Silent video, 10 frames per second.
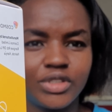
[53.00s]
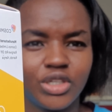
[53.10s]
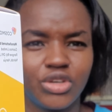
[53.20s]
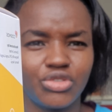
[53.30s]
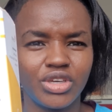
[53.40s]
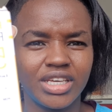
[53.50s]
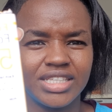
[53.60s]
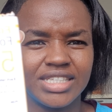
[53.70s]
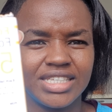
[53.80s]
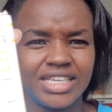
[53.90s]
I don't know if you
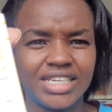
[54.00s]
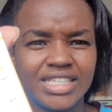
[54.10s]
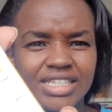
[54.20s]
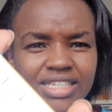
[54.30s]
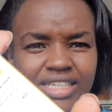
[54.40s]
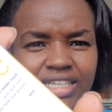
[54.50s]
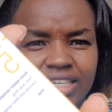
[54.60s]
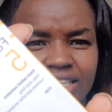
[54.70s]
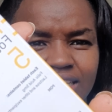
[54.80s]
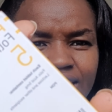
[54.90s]
can see it.
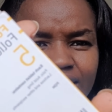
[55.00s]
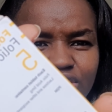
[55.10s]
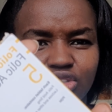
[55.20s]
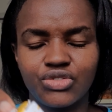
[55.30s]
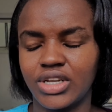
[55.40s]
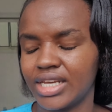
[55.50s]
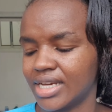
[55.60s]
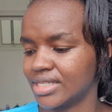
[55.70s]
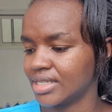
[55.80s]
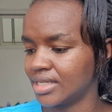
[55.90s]
Yeah, so
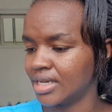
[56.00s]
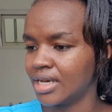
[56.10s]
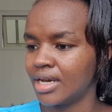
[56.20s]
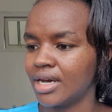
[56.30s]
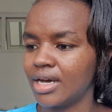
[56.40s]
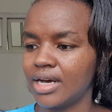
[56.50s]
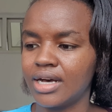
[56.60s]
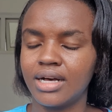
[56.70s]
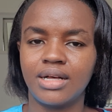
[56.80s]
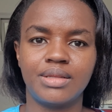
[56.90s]
folic acid.
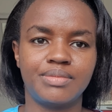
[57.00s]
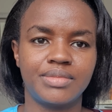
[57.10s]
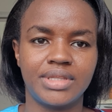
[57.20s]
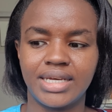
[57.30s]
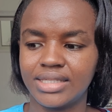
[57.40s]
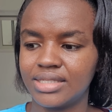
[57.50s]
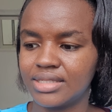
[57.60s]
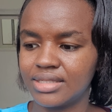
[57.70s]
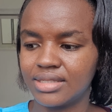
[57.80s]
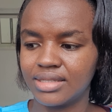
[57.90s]
Um,
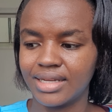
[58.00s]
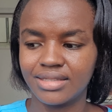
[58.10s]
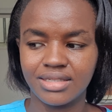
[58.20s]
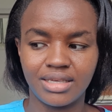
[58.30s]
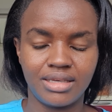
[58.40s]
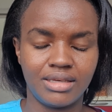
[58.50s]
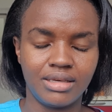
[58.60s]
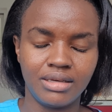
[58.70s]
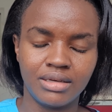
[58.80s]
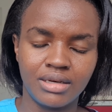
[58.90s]
that's that's key
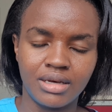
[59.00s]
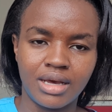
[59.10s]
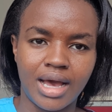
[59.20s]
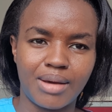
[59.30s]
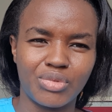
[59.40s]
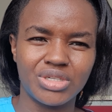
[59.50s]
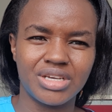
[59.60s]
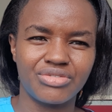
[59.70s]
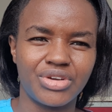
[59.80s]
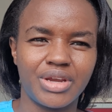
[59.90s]
i'm
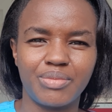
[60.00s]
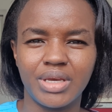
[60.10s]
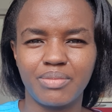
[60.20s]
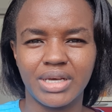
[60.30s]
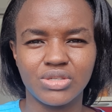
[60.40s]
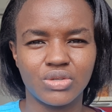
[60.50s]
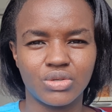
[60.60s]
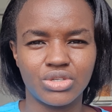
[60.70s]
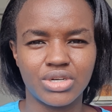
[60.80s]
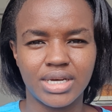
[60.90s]
not a very big person
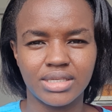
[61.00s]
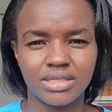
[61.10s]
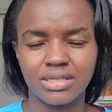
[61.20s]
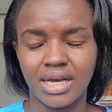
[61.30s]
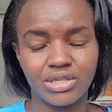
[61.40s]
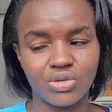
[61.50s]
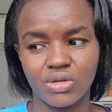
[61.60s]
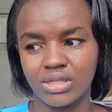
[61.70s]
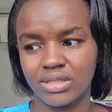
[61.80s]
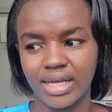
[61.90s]
on drugs at
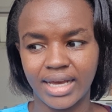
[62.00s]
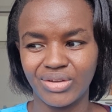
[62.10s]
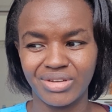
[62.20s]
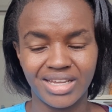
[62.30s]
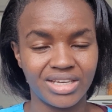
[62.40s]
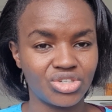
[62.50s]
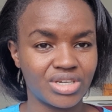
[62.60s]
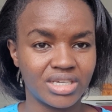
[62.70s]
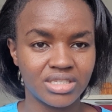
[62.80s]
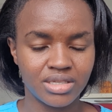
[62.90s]
all i don't like
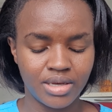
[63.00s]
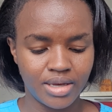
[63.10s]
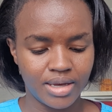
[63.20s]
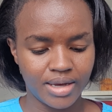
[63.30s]
drugs